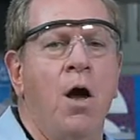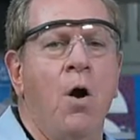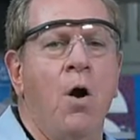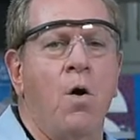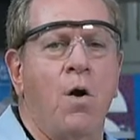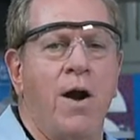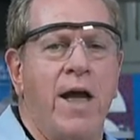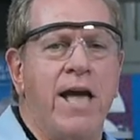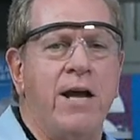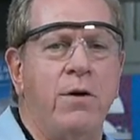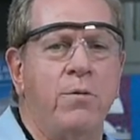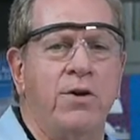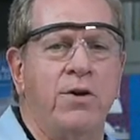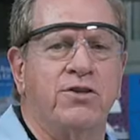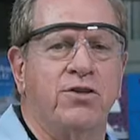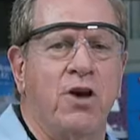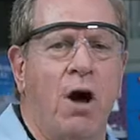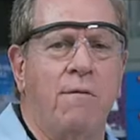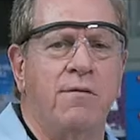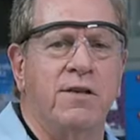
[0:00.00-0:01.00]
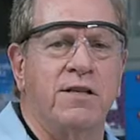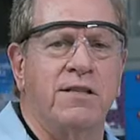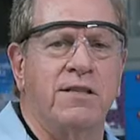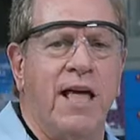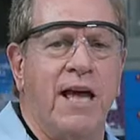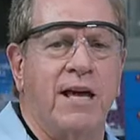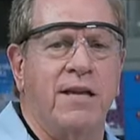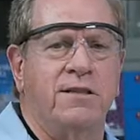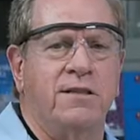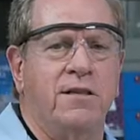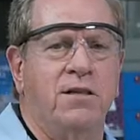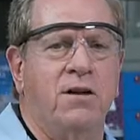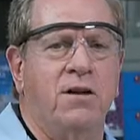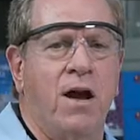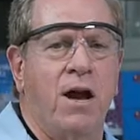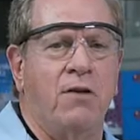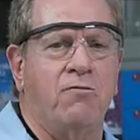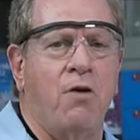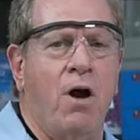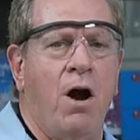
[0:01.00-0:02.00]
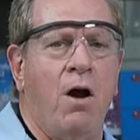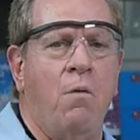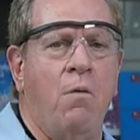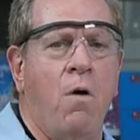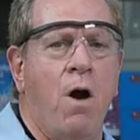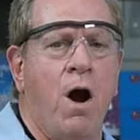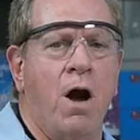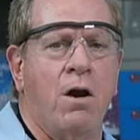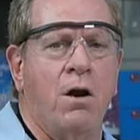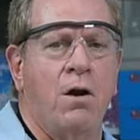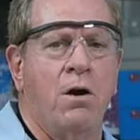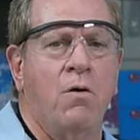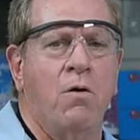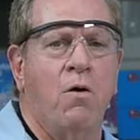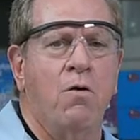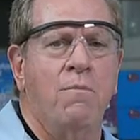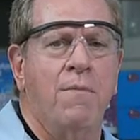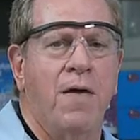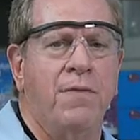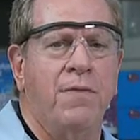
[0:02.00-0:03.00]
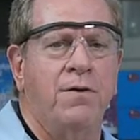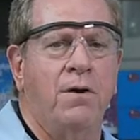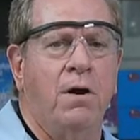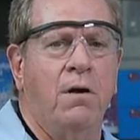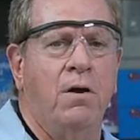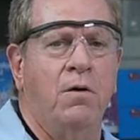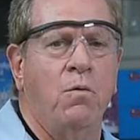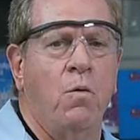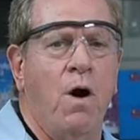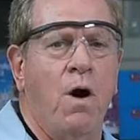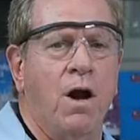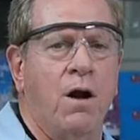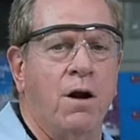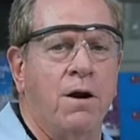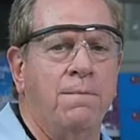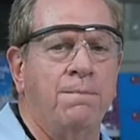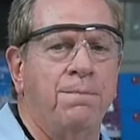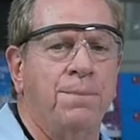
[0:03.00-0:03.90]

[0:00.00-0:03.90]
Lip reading: or aqueous solvents like acetonitrile water or methanol in water.